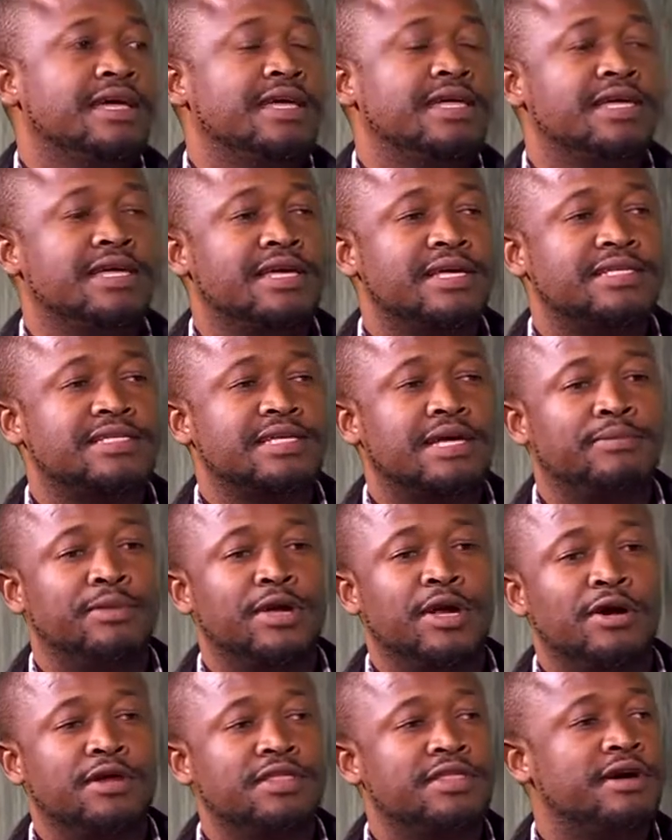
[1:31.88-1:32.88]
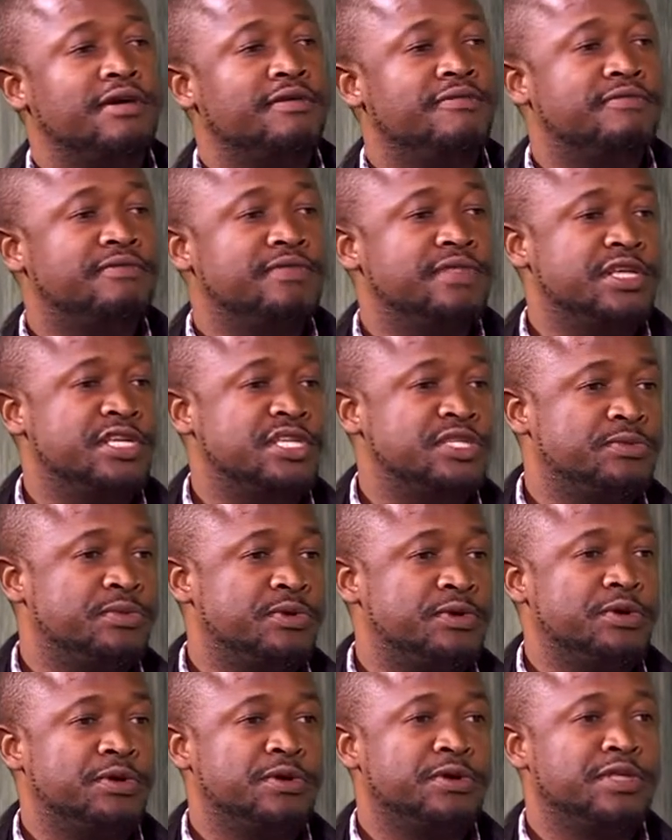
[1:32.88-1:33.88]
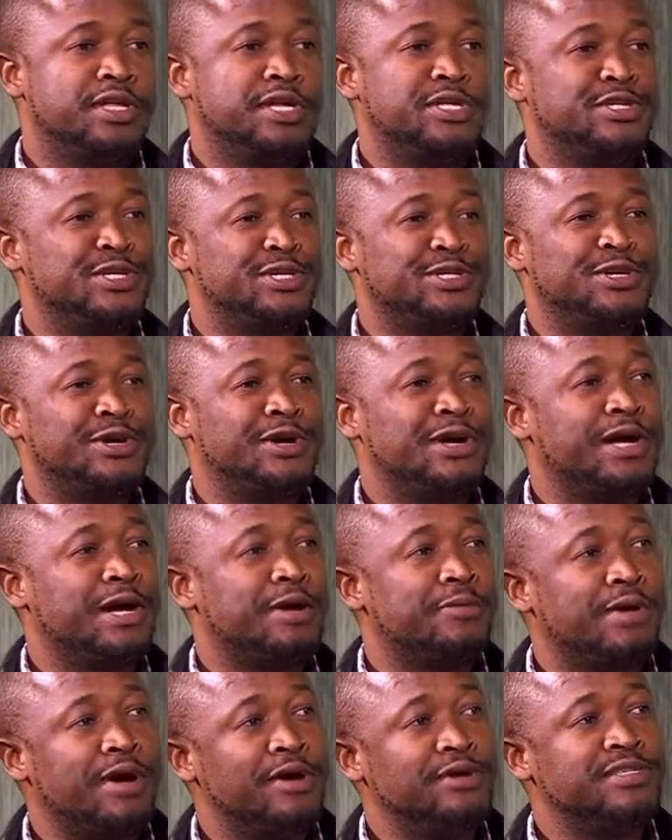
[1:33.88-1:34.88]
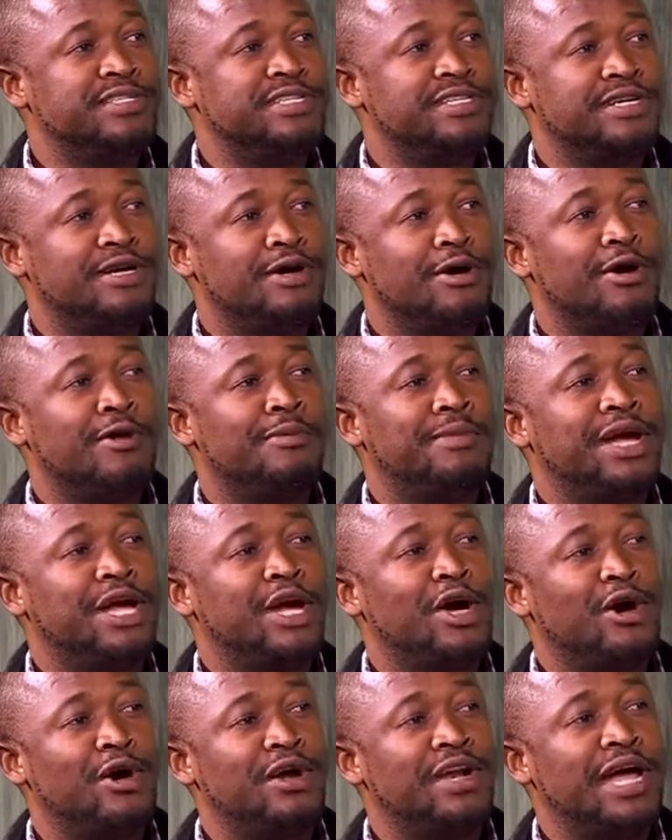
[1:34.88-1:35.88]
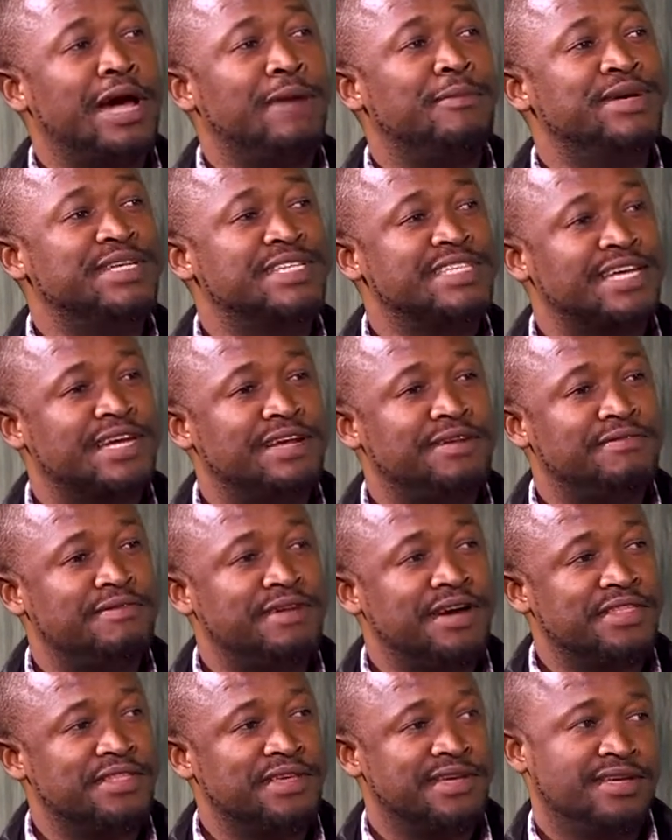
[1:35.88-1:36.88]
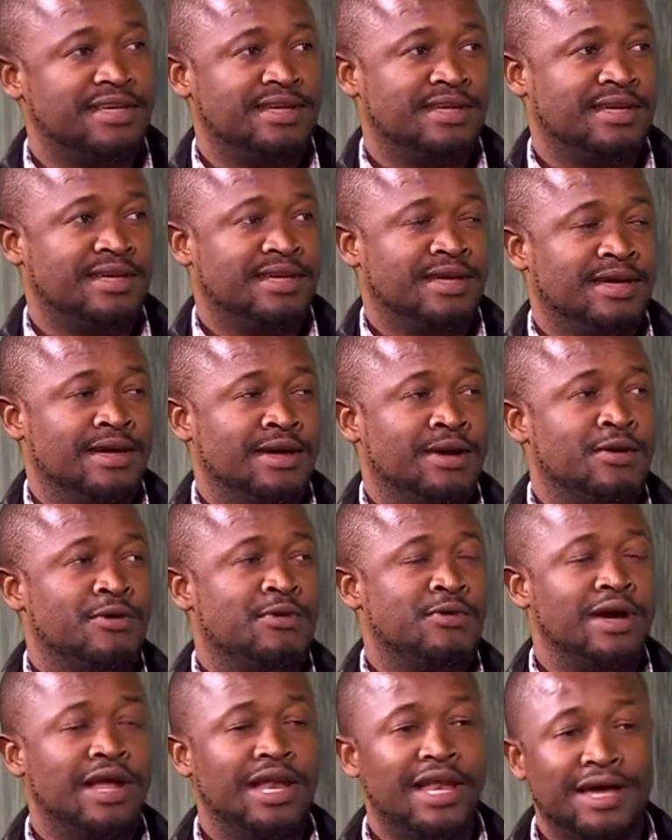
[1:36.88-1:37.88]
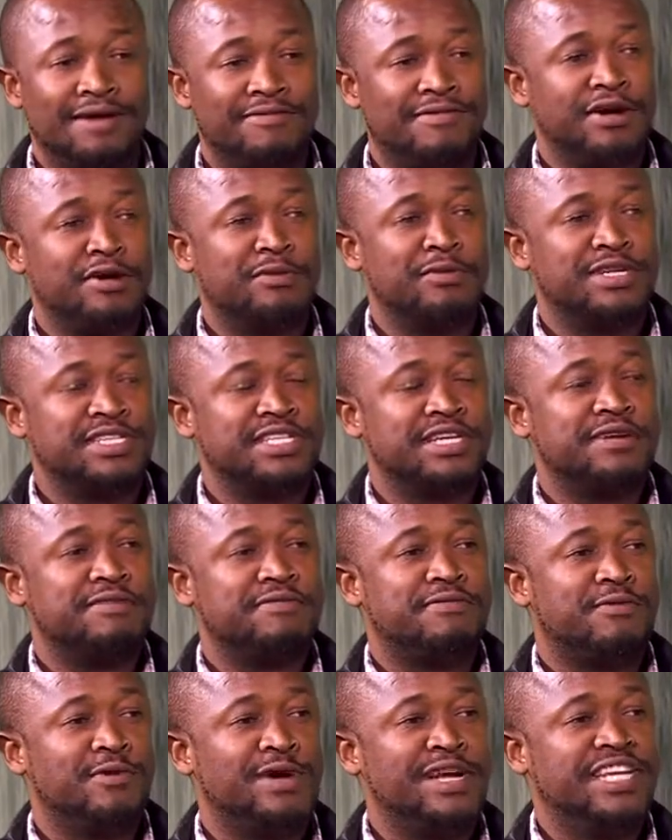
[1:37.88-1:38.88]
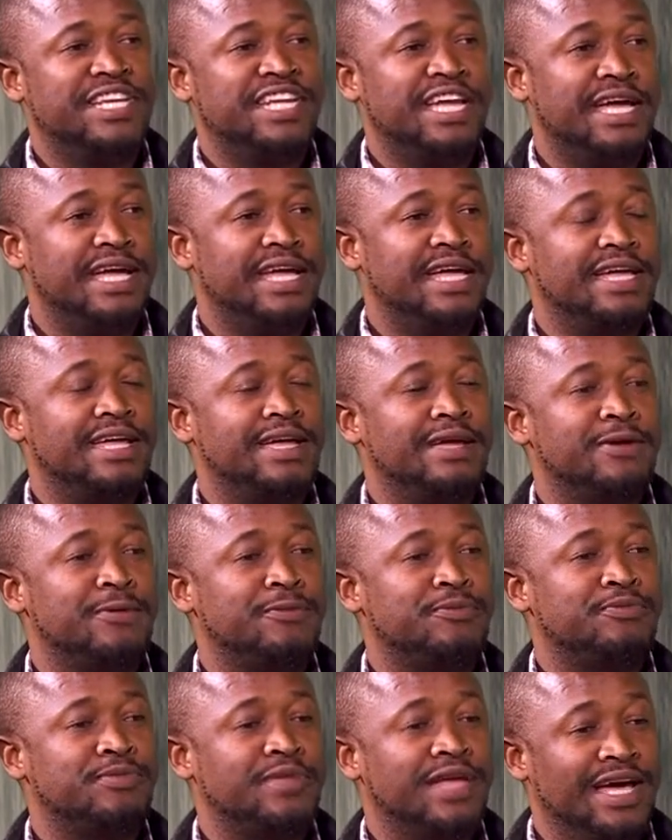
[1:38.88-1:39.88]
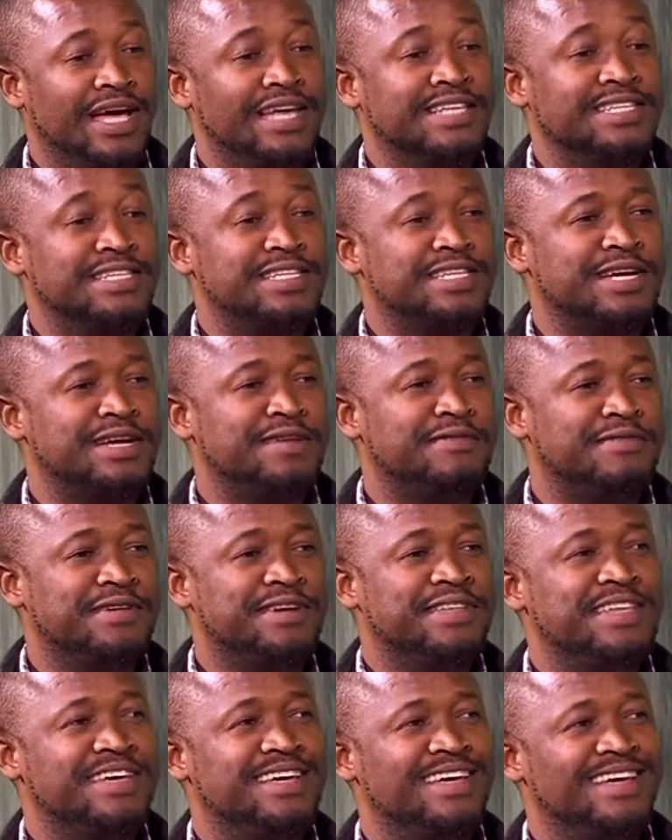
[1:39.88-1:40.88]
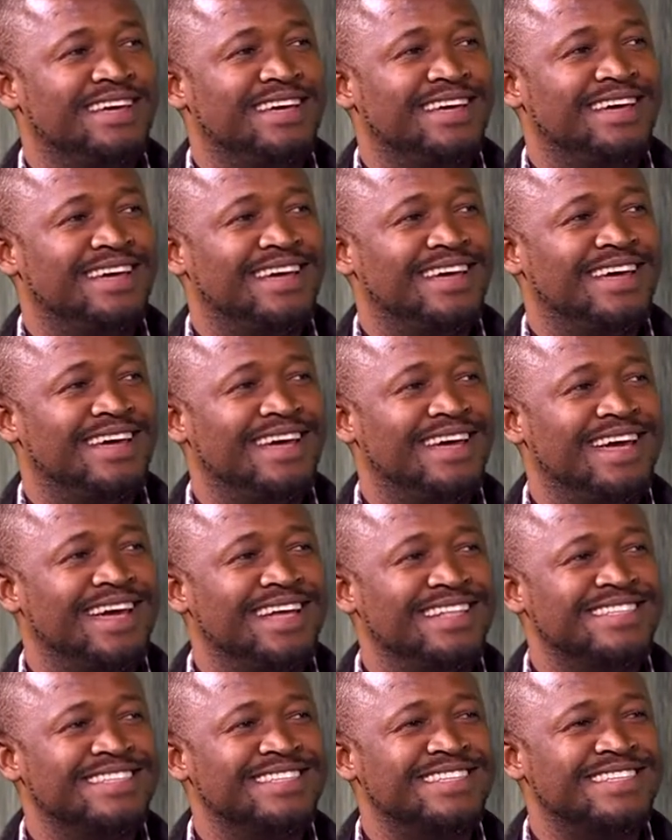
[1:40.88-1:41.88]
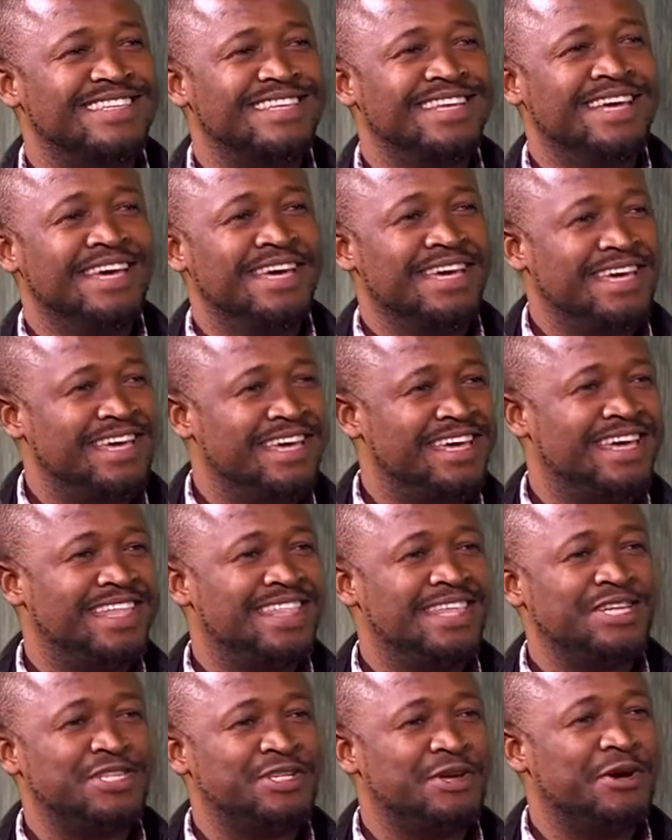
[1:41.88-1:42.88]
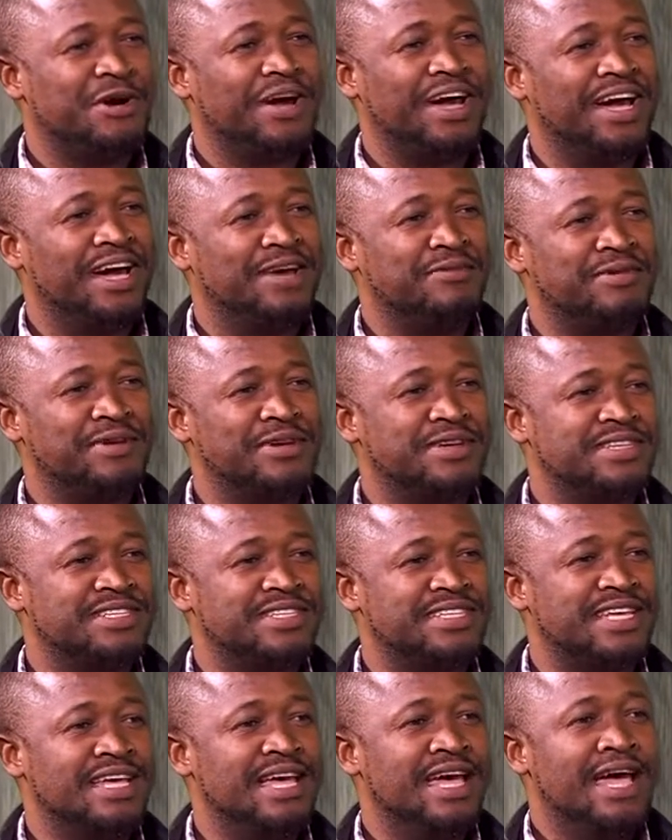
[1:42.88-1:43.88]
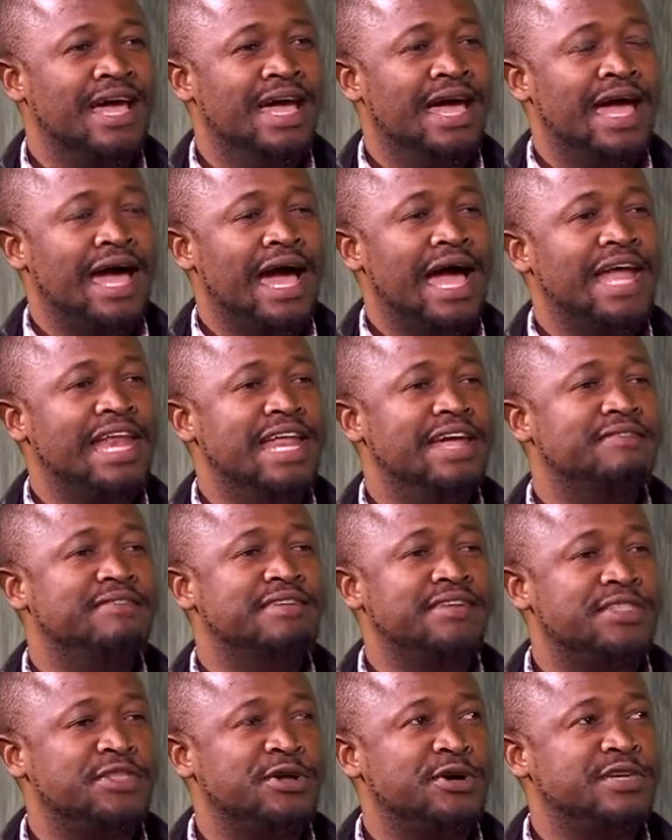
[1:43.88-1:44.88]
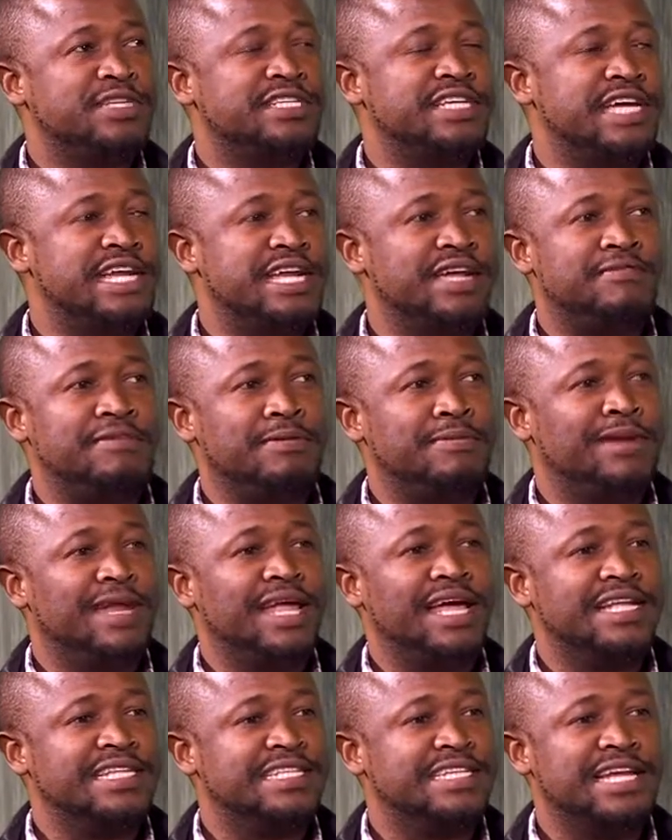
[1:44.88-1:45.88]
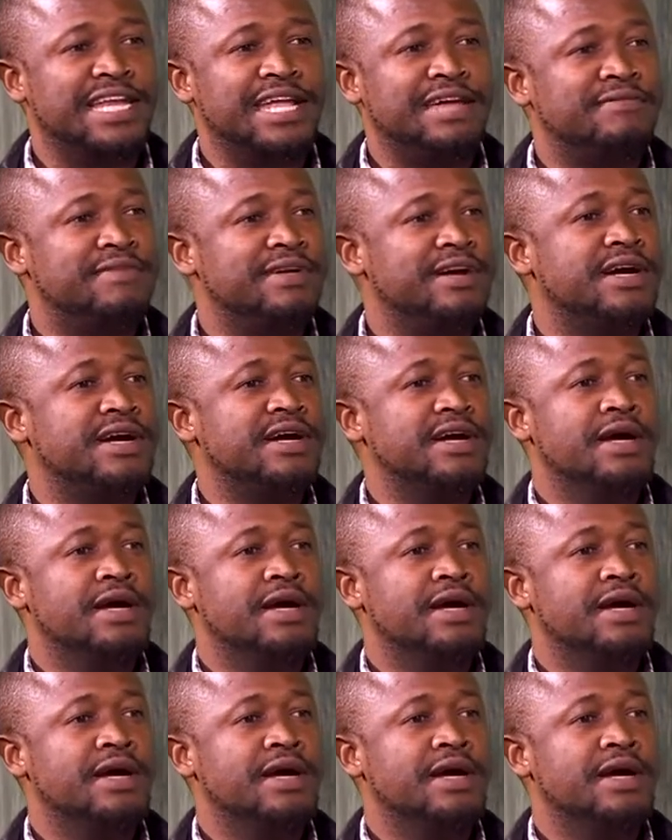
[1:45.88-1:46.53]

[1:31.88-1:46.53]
Yes, I'm an author of this book that you're talking about, Oh My God, I'm a Single Father. Well, I found myself one day as a single father, hence the shocker, because I never thought, I never planned, I never